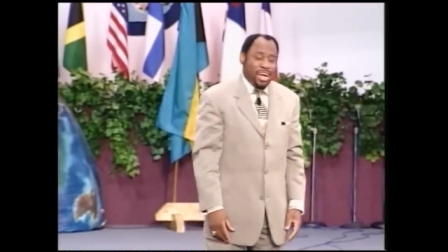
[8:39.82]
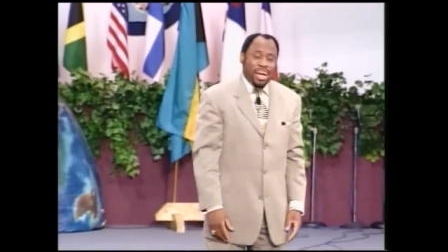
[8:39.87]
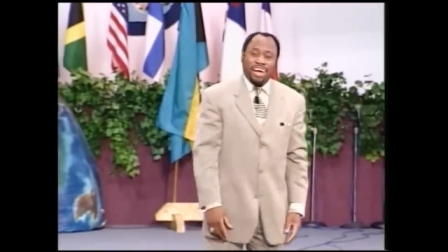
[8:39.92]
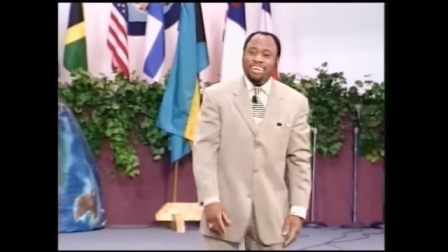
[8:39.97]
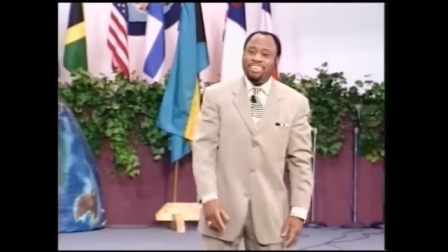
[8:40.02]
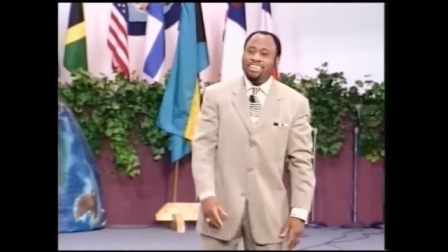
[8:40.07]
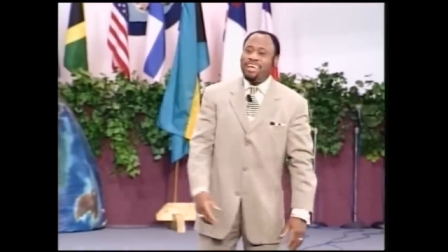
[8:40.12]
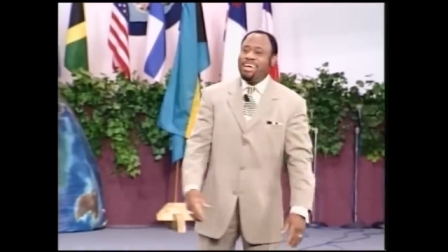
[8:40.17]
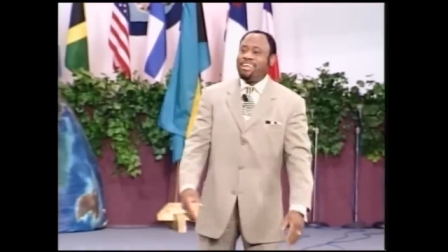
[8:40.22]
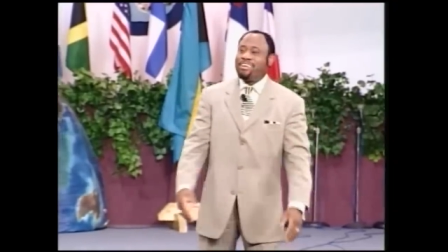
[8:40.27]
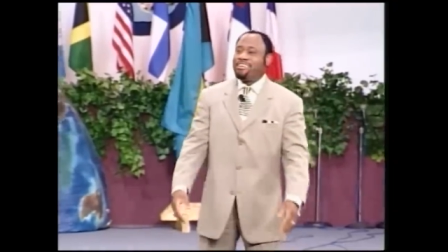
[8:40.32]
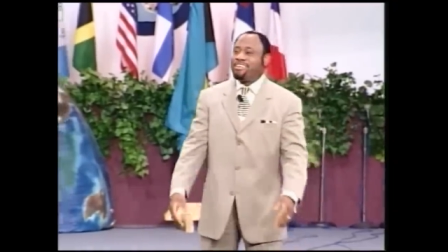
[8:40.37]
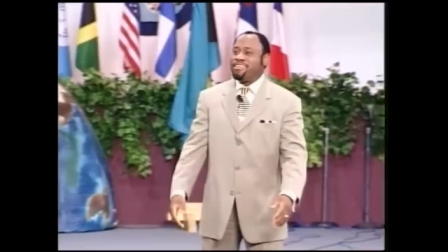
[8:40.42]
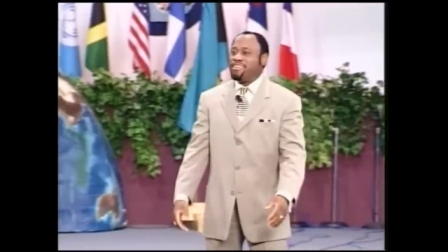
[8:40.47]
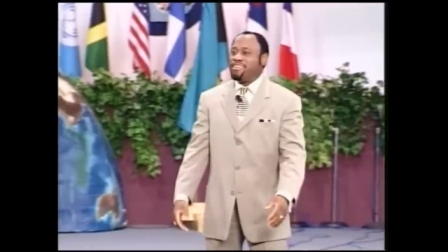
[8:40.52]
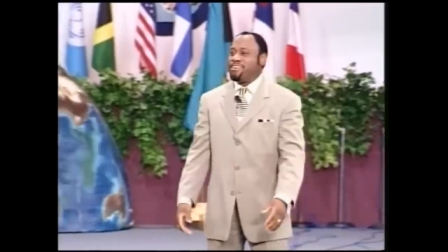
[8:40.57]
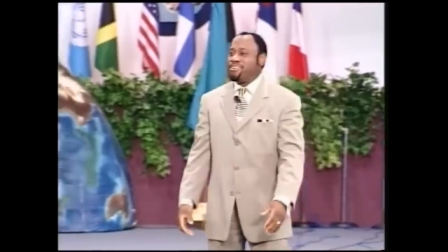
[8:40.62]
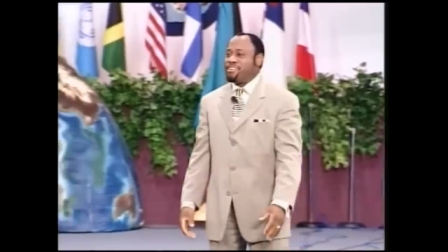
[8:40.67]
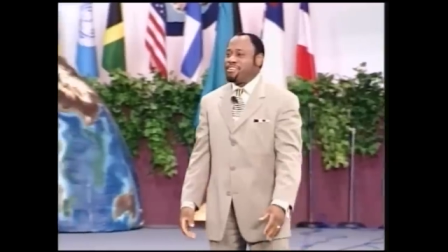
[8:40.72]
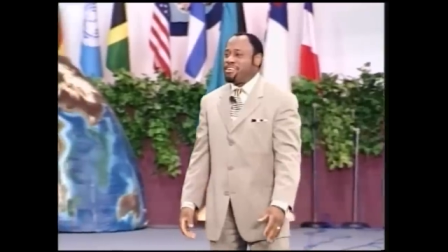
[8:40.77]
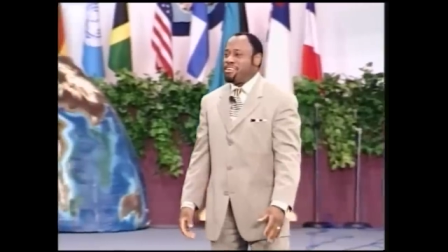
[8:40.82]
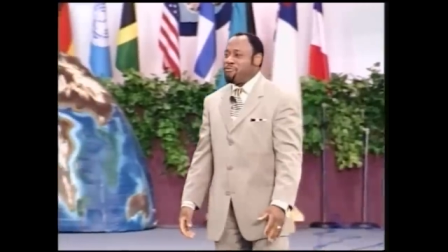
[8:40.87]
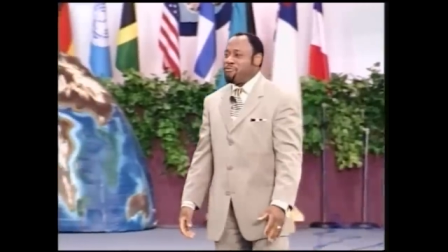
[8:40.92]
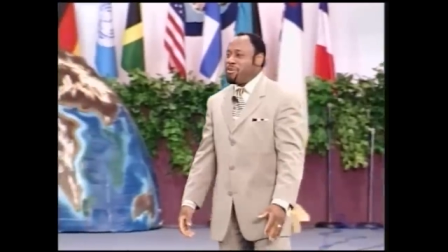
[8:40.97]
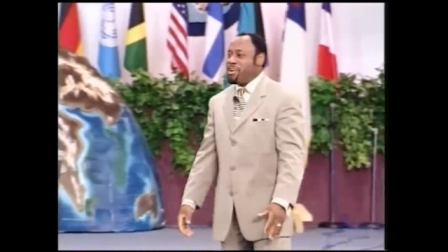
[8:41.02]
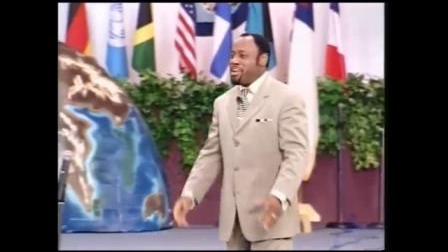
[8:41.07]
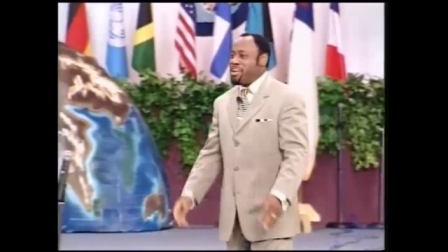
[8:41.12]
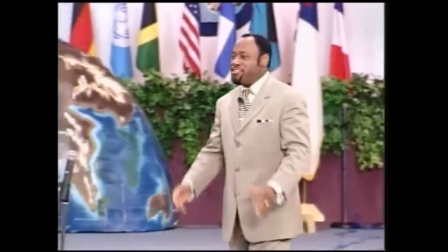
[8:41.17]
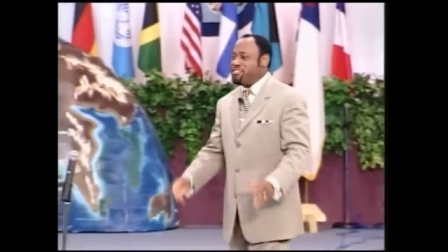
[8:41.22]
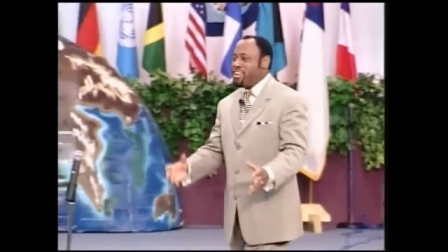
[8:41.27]
And yet,
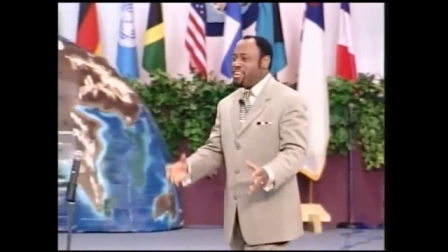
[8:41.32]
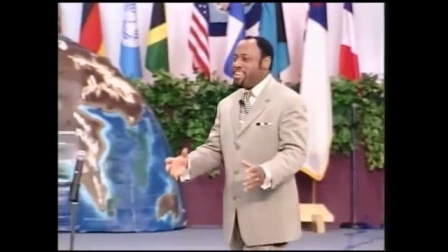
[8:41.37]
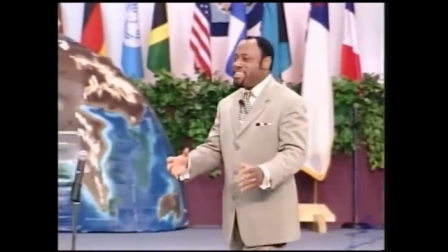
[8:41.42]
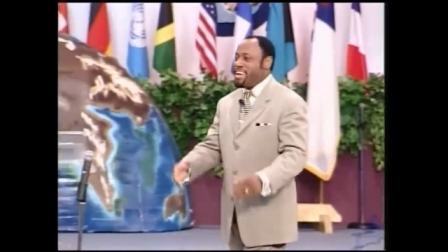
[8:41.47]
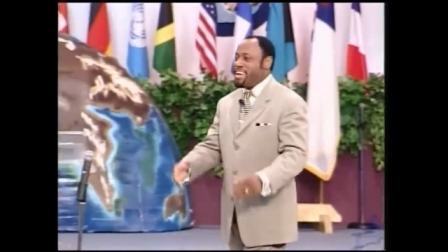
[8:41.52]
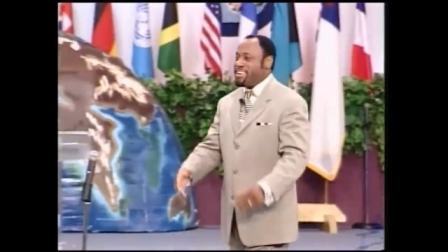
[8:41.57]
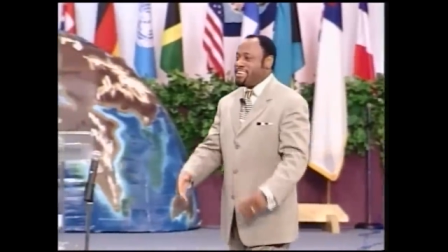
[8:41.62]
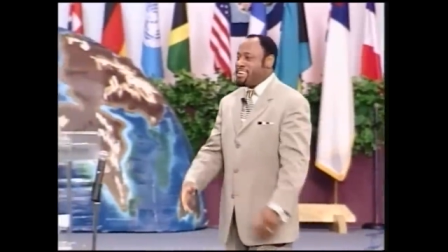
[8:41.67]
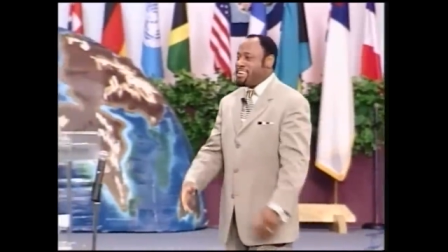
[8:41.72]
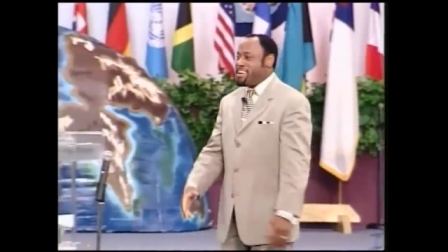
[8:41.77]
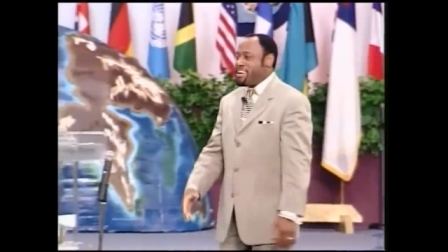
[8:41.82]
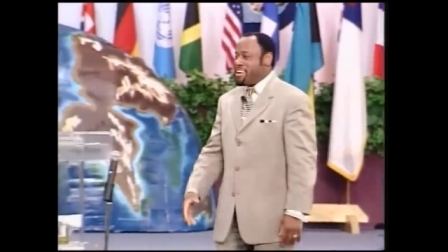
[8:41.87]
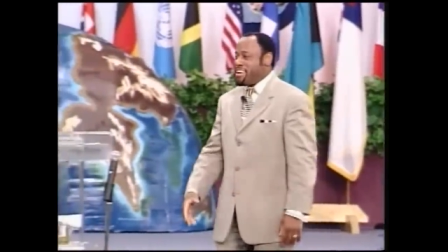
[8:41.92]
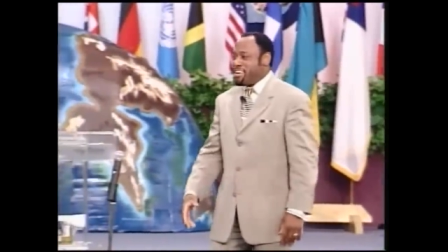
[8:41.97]
when I say that,